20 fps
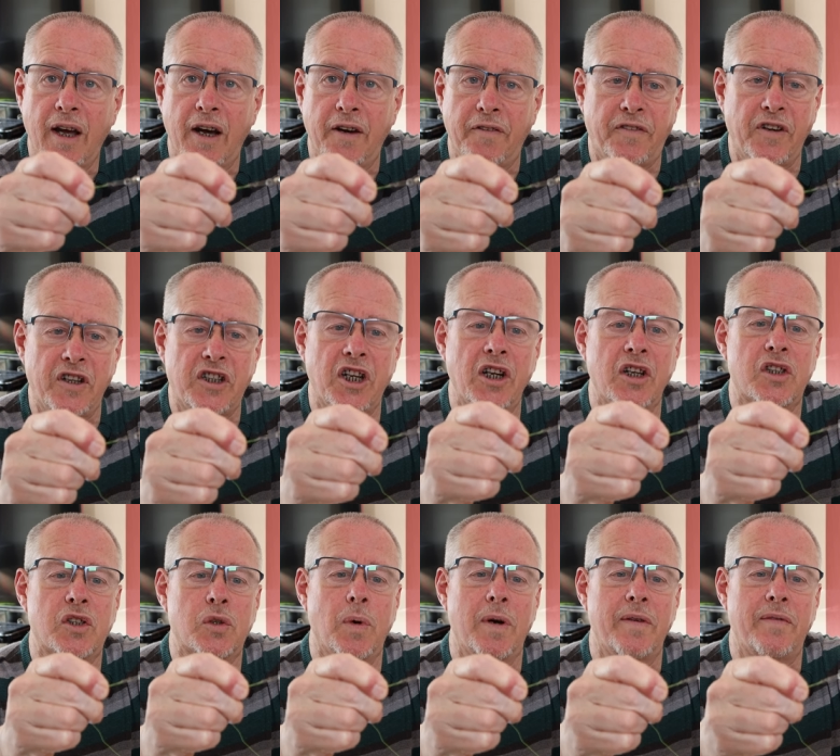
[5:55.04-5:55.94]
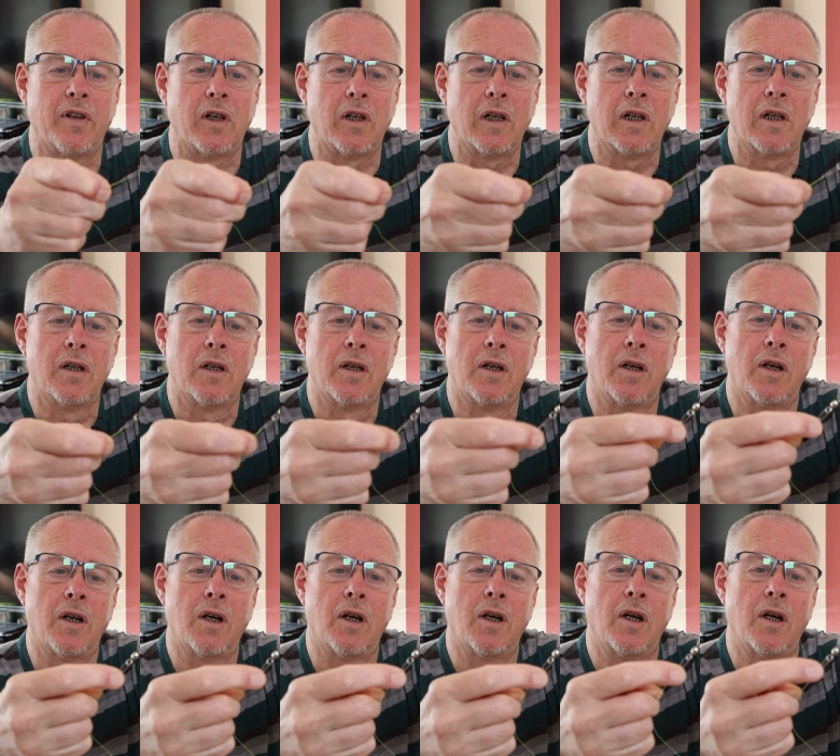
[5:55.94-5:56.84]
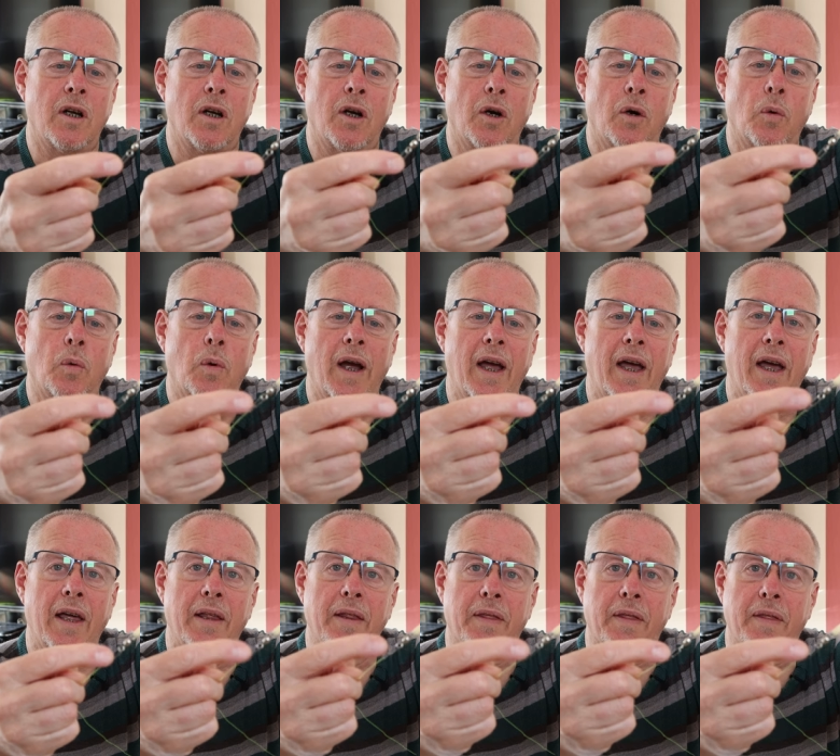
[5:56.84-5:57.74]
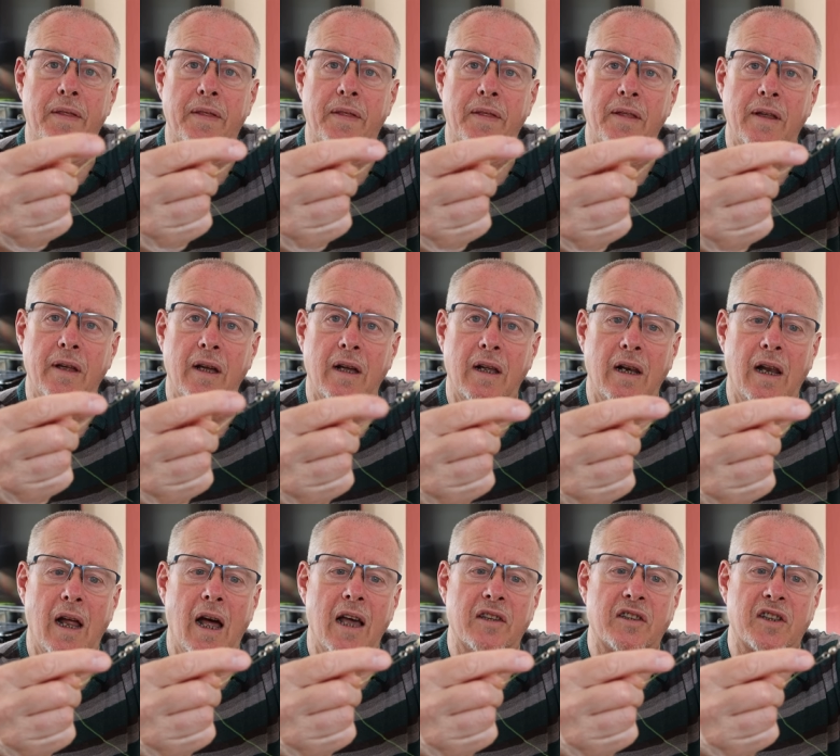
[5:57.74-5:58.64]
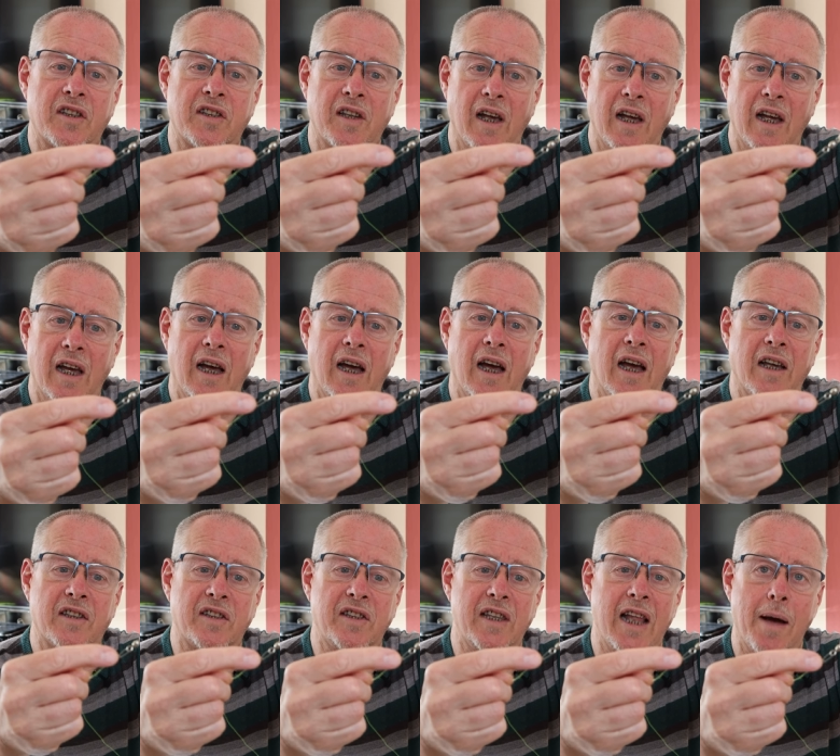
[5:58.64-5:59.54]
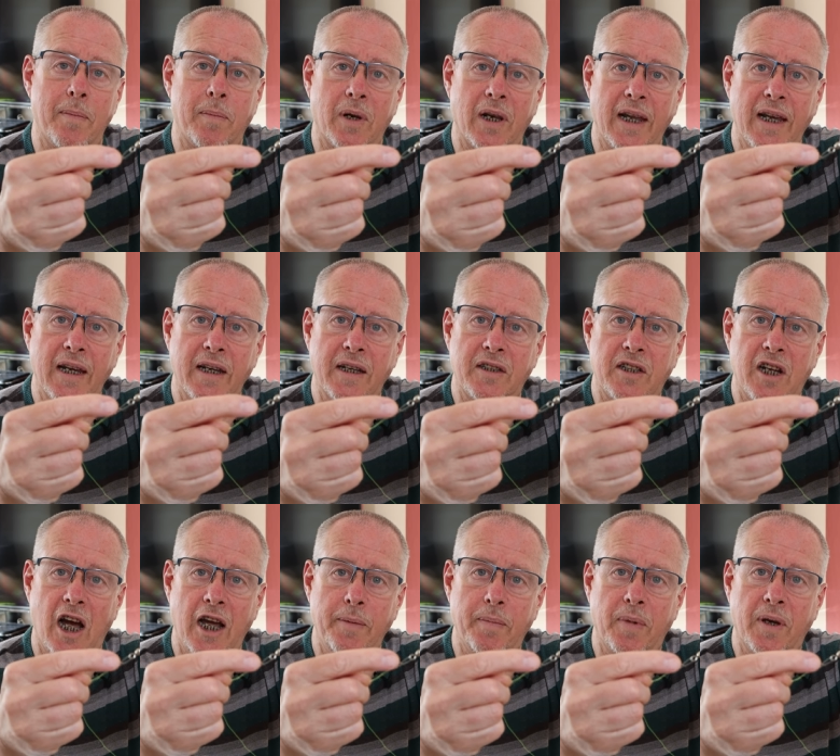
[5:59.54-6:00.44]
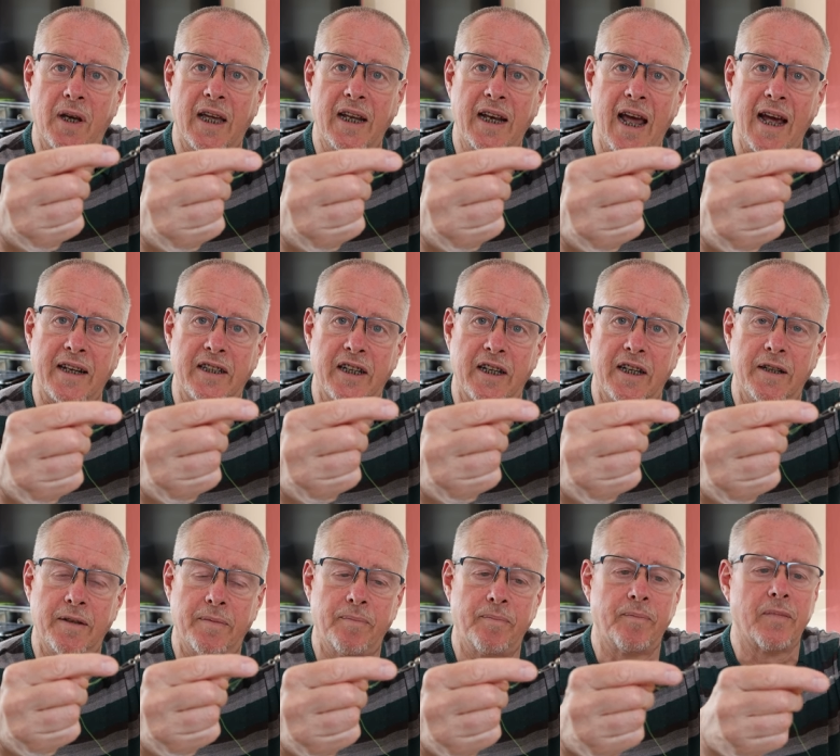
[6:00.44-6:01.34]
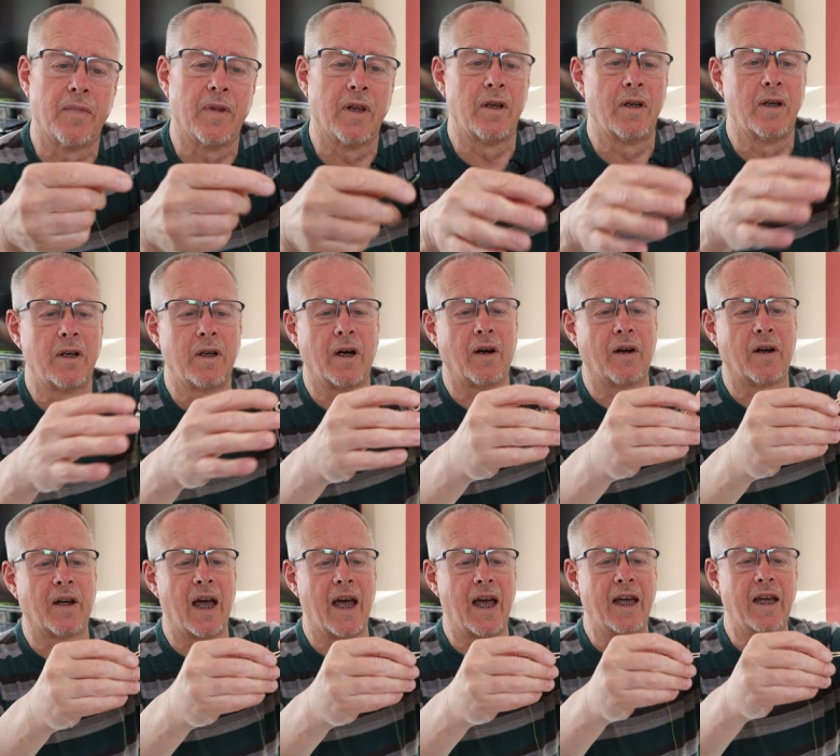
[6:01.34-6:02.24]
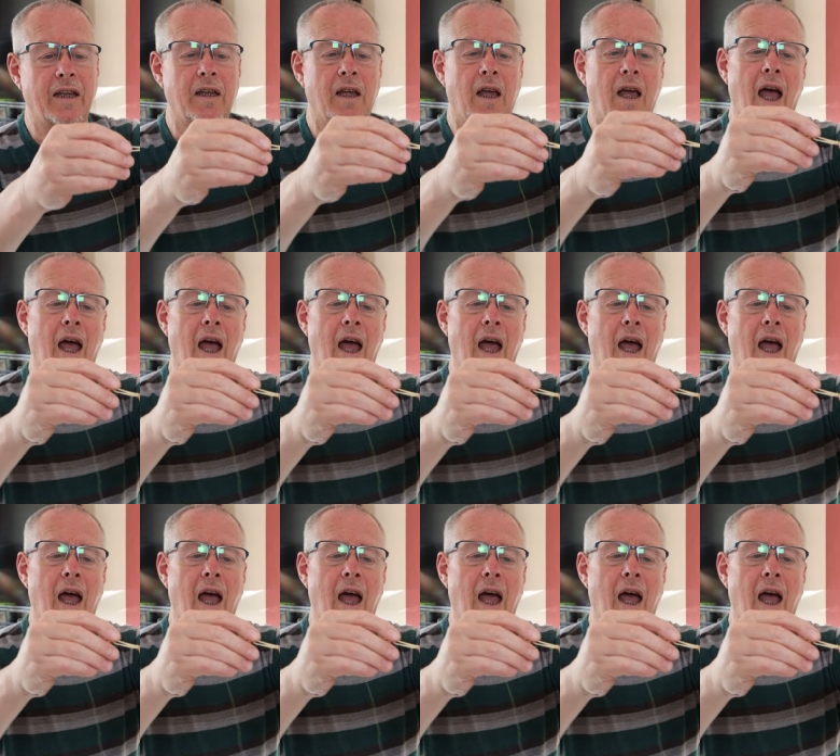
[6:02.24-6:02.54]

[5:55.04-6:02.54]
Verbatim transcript: a fishing swivel with a, uh, a snap link type connector. Okay,